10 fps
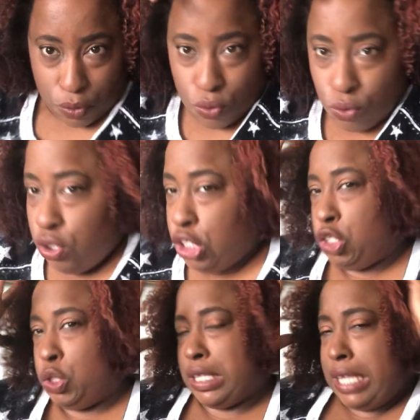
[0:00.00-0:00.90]
cool
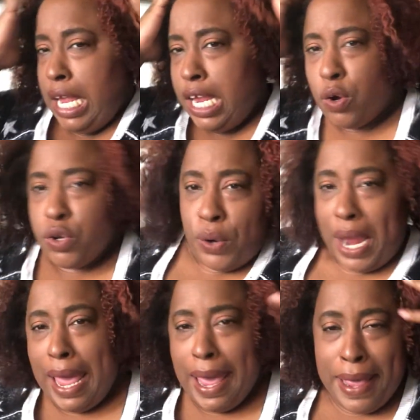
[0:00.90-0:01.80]
little thing on your
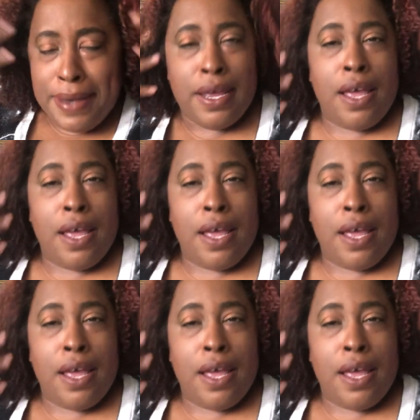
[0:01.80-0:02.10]
head,